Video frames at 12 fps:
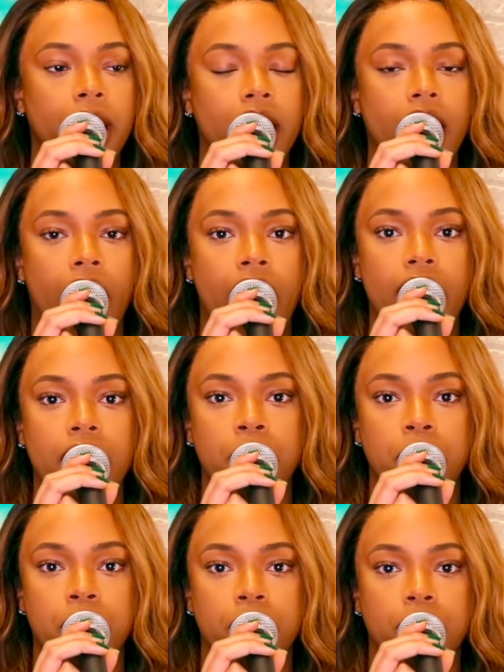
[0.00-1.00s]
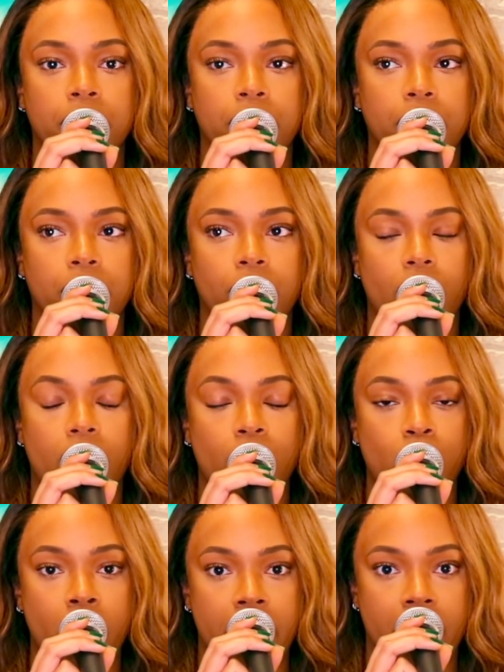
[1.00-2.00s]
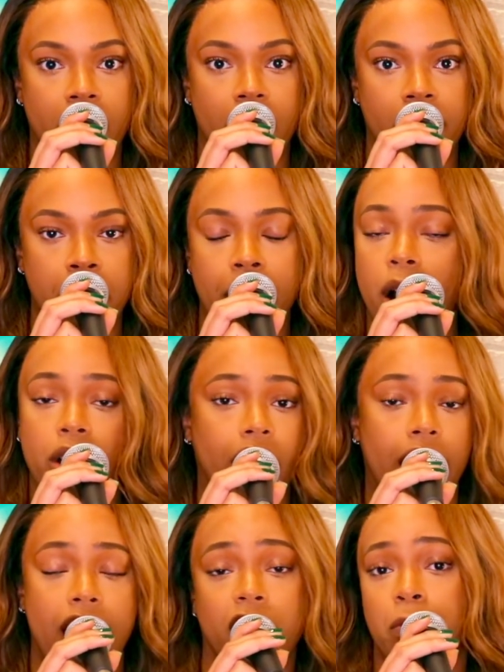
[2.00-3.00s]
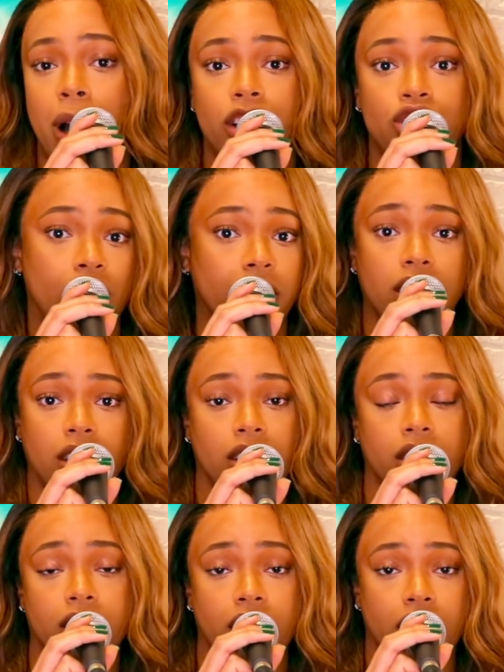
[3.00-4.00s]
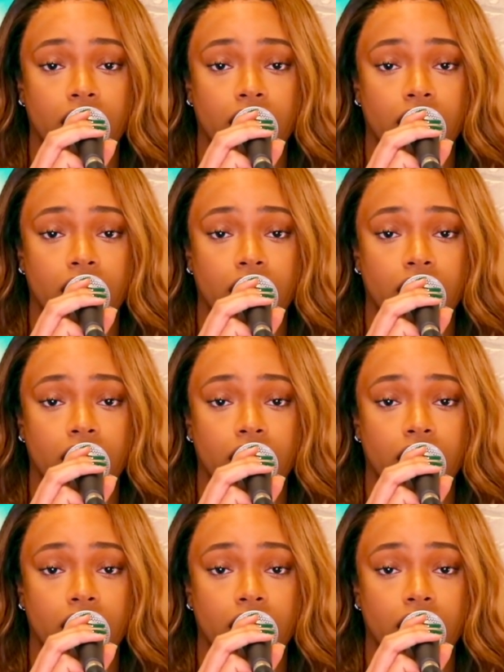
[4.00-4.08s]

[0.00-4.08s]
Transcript: But I'm aware of the power that I have by just